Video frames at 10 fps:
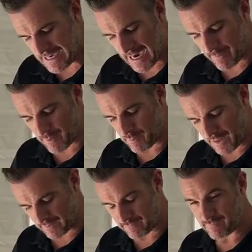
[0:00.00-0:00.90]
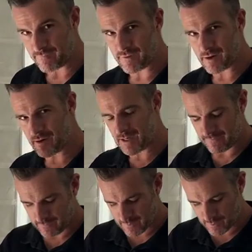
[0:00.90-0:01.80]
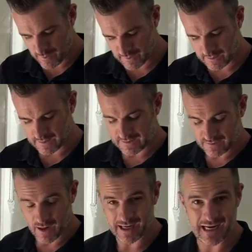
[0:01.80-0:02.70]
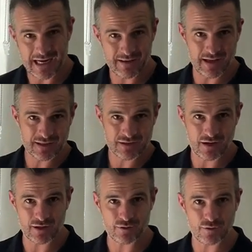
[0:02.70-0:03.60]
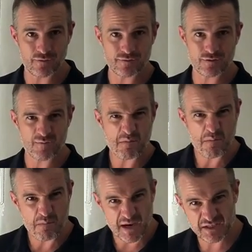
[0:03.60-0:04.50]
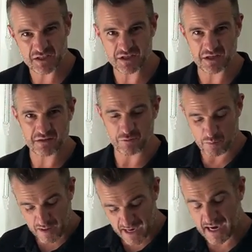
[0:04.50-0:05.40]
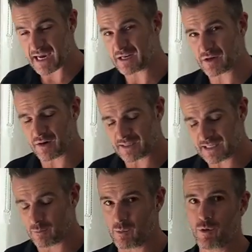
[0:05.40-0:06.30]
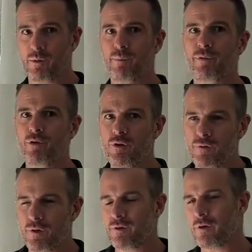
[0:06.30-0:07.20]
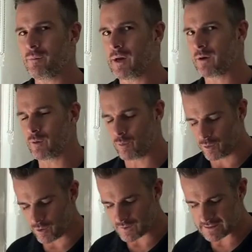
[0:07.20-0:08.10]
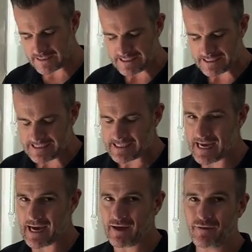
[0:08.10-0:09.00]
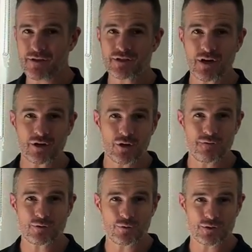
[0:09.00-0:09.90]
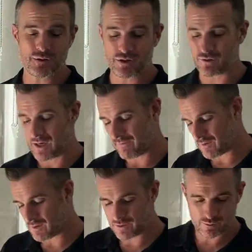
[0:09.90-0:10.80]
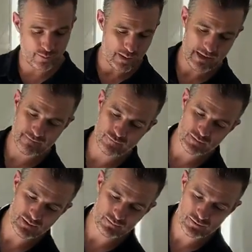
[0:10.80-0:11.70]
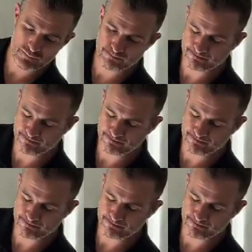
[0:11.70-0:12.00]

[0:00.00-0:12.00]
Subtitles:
And making very careful that we don't excite any of that sciatic nerve sort of messaging or pain going down there. We want to improve her, not make her worse. Now, the sciatic nerve is also an issue. Have a lie on your back for me, Emma.